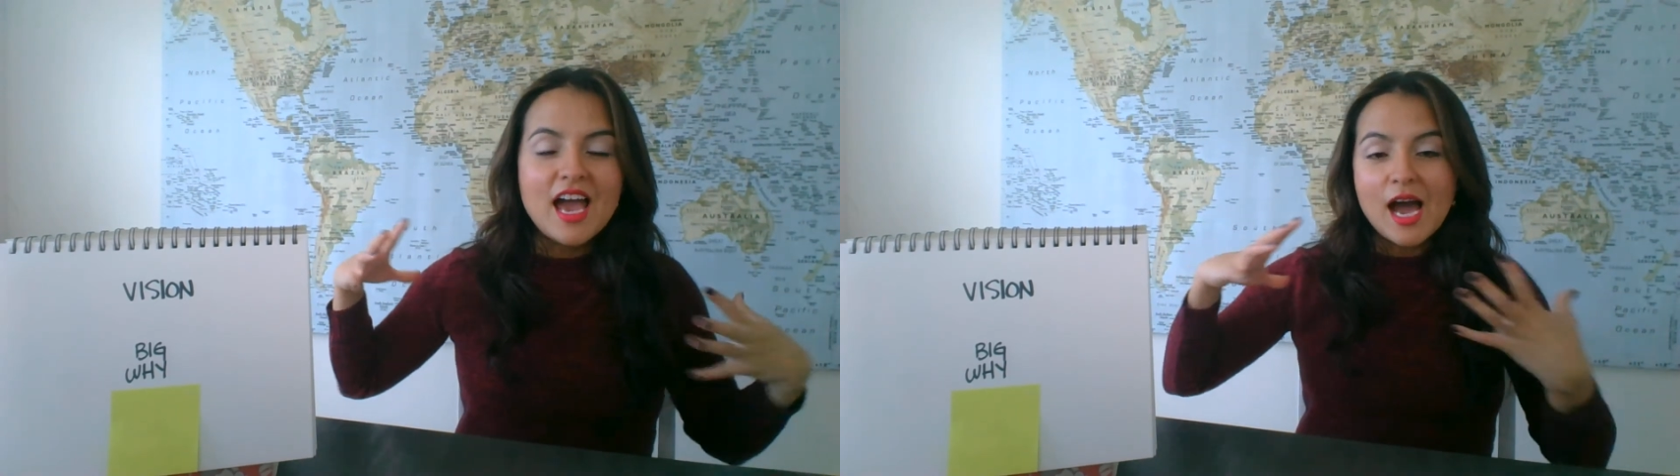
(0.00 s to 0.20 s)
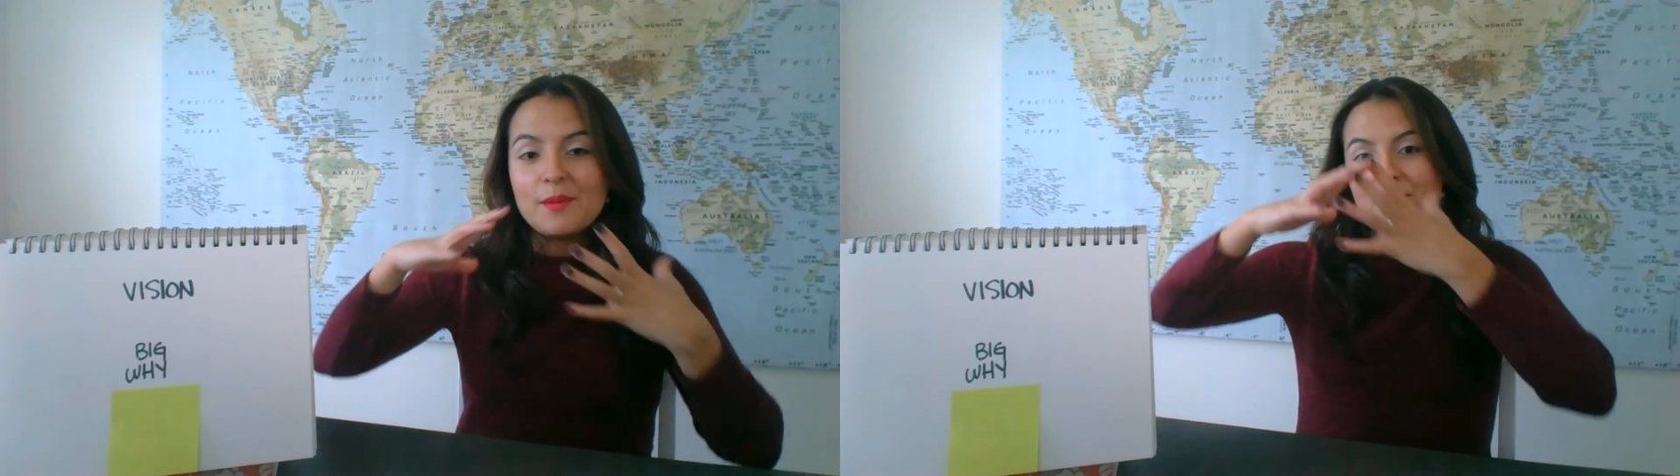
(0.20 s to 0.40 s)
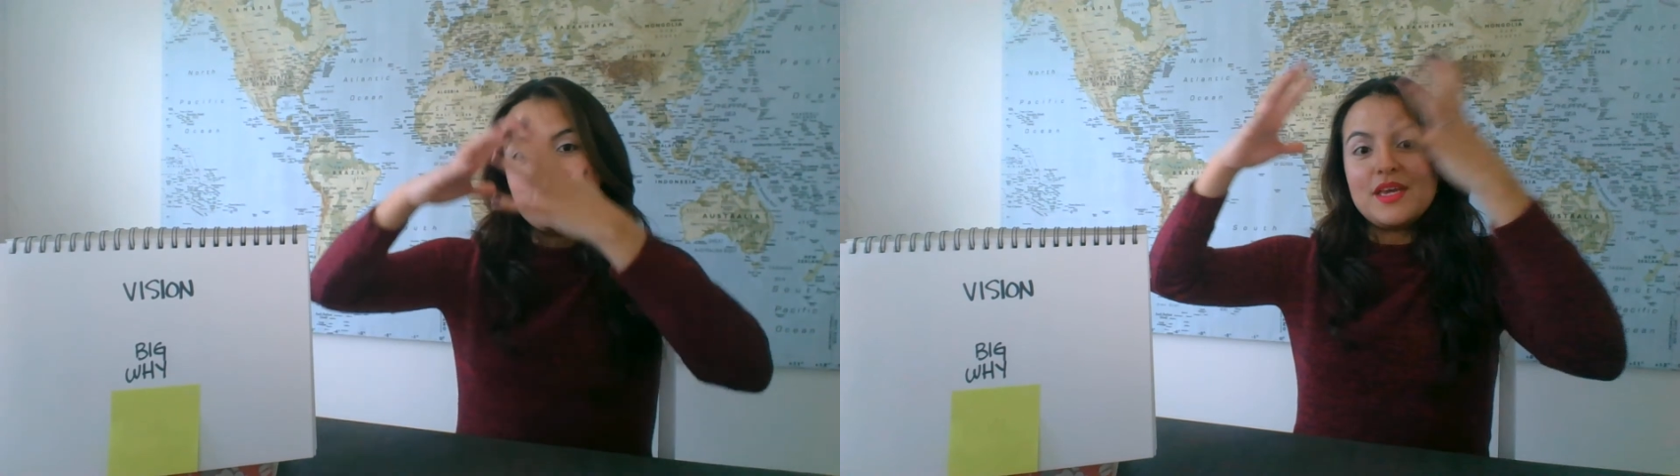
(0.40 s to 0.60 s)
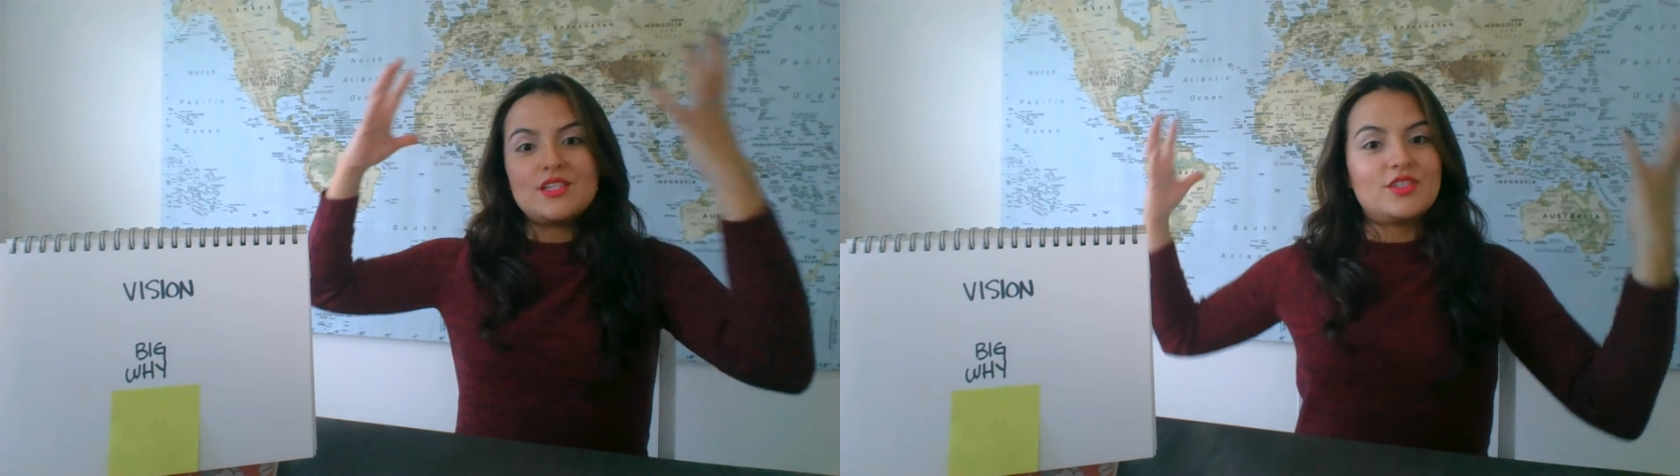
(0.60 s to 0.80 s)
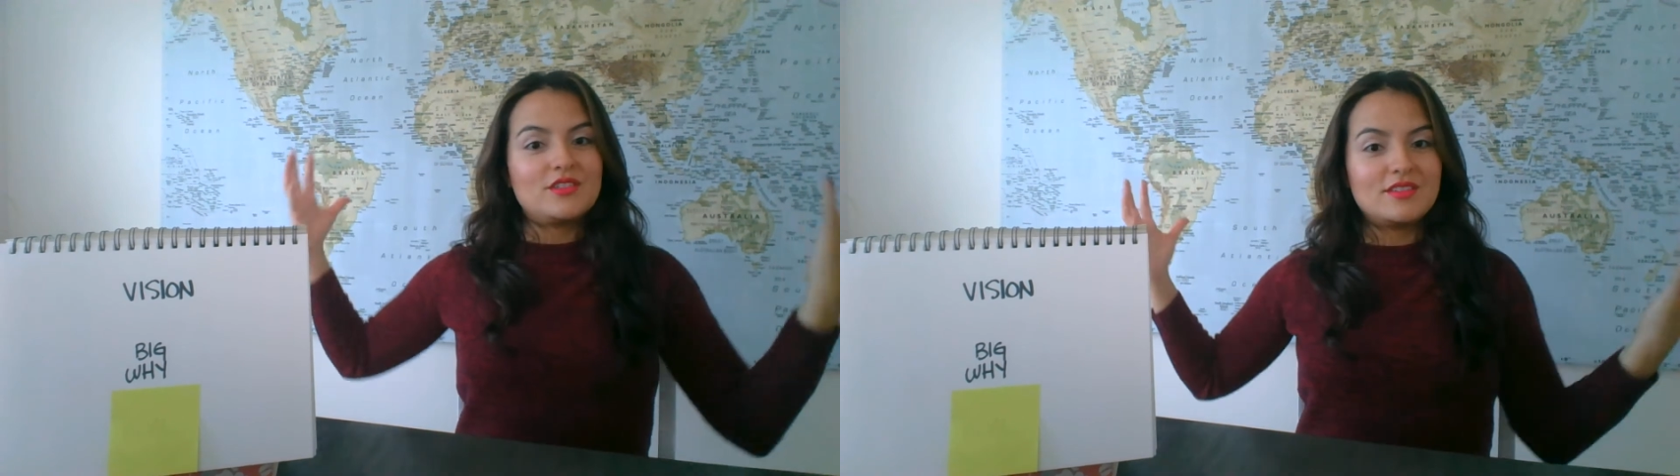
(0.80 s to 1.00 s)

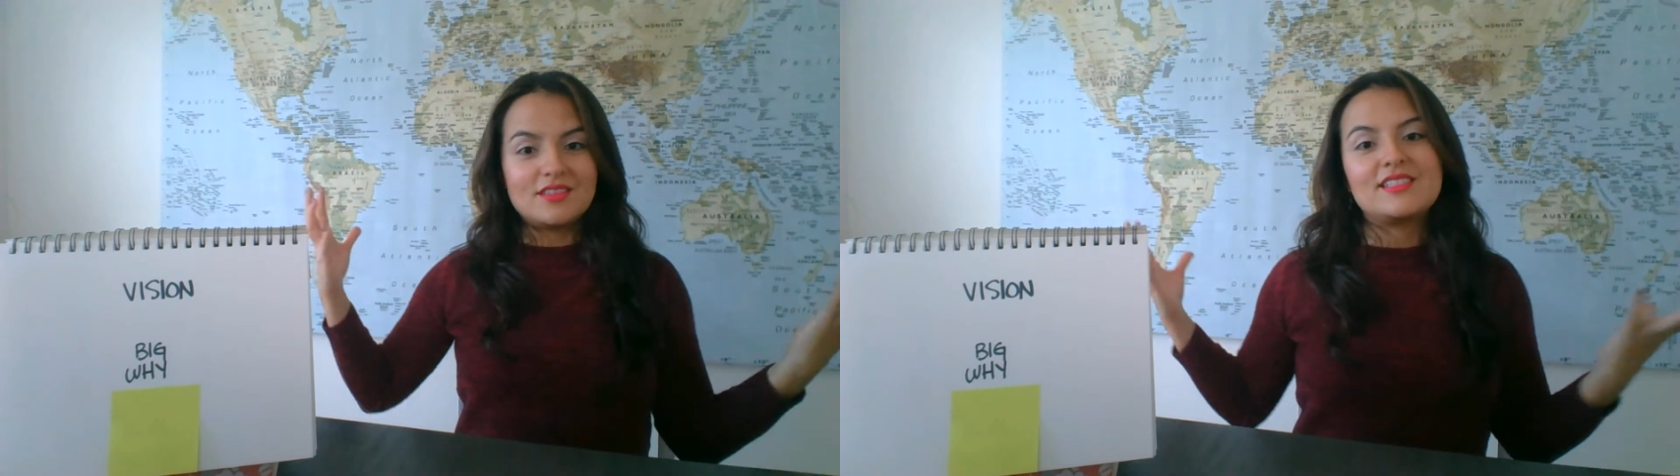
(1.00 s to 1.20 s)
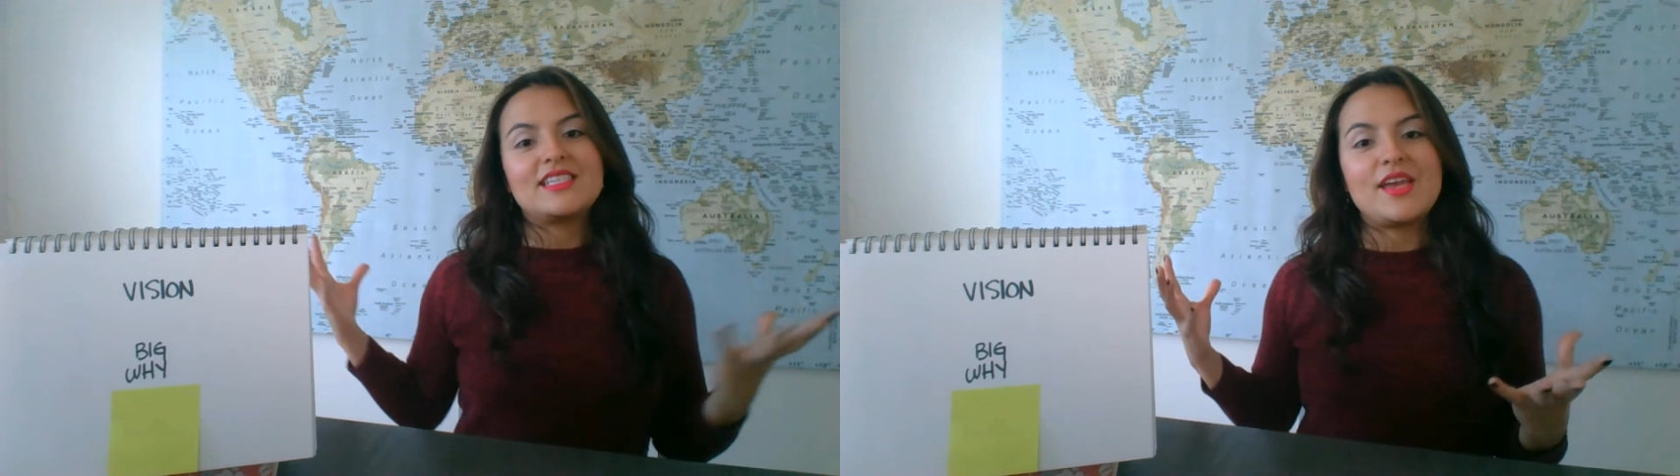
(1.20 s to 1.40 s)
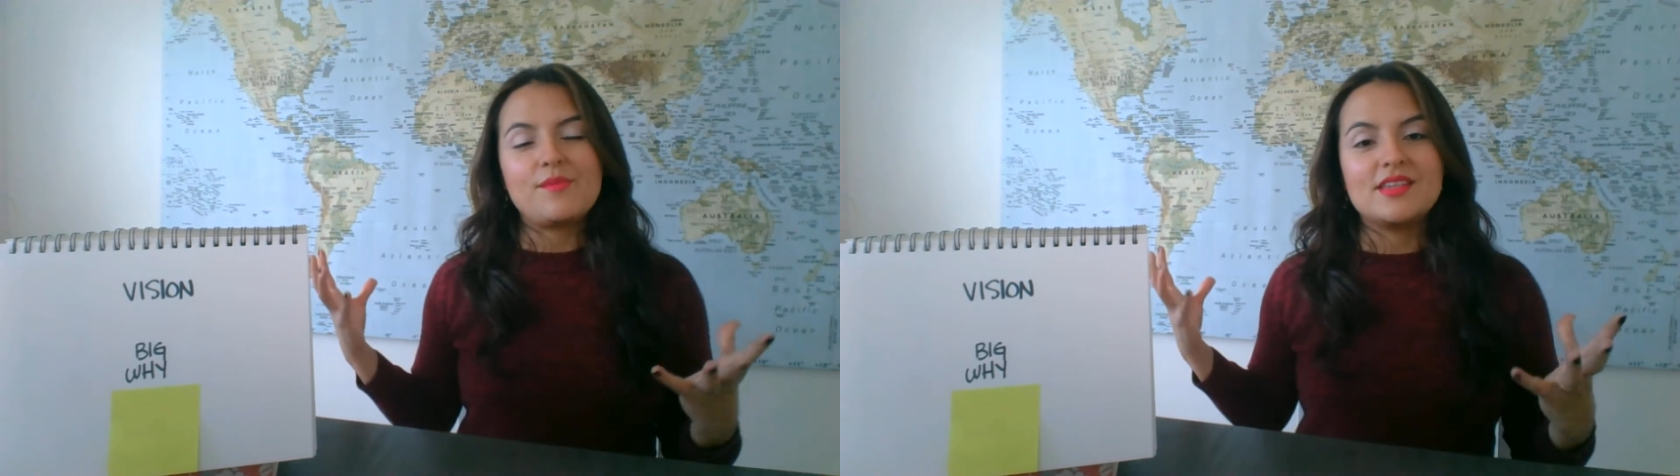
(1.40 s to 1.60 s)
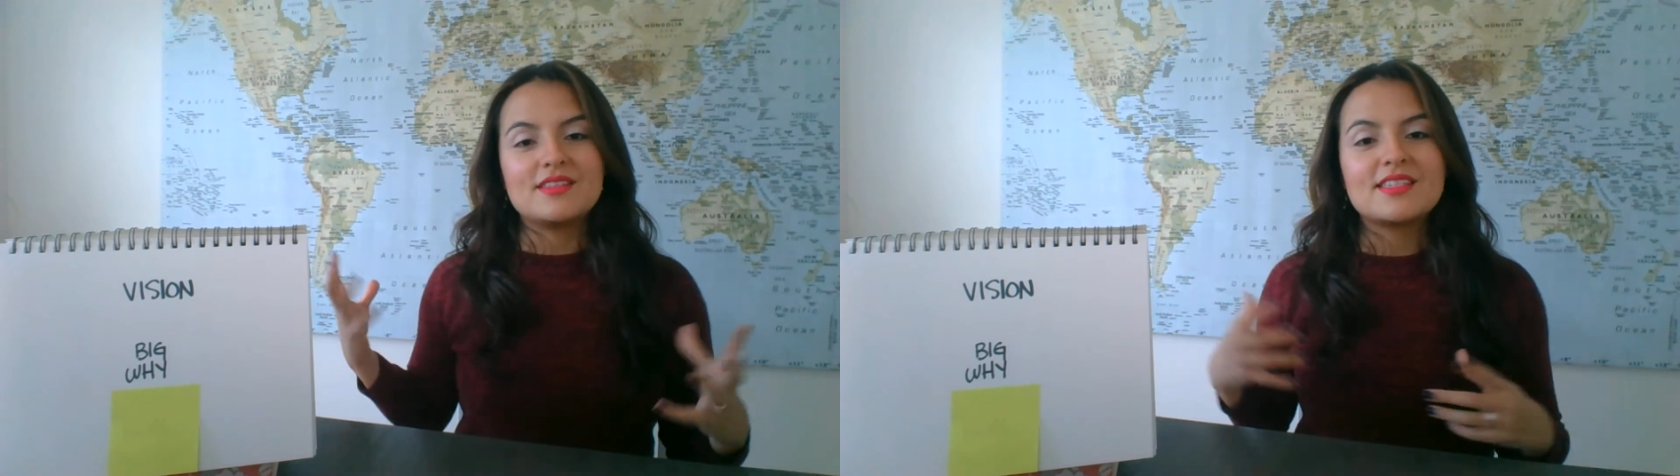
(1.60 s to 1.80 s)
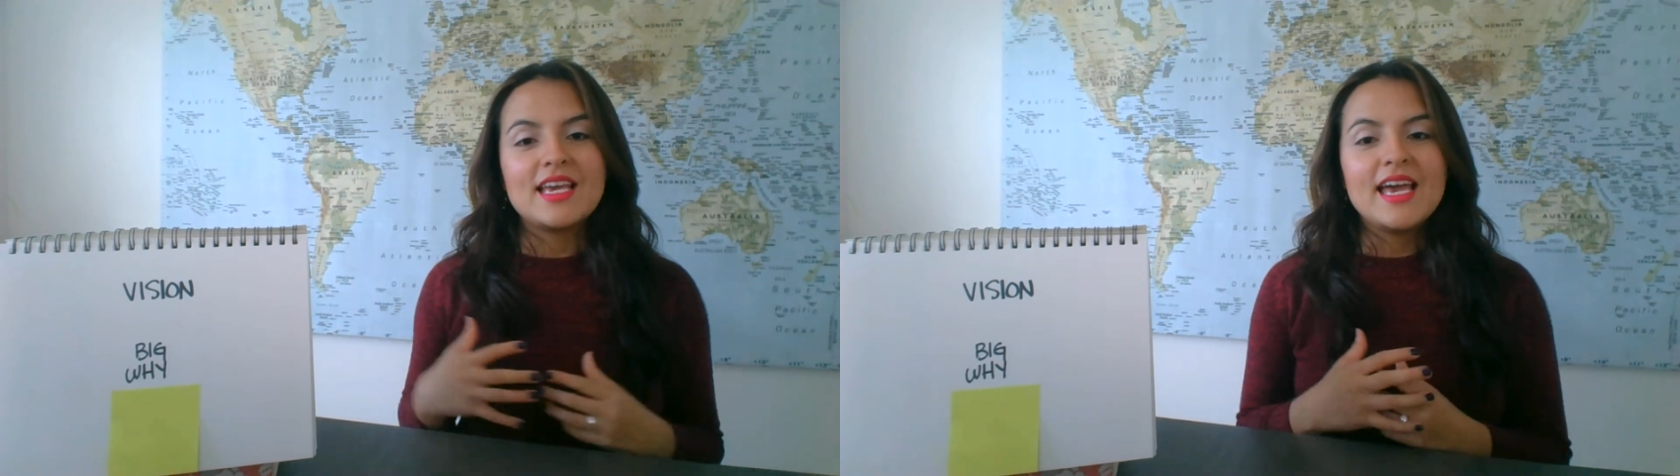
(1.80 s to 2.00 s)
ambitious statements,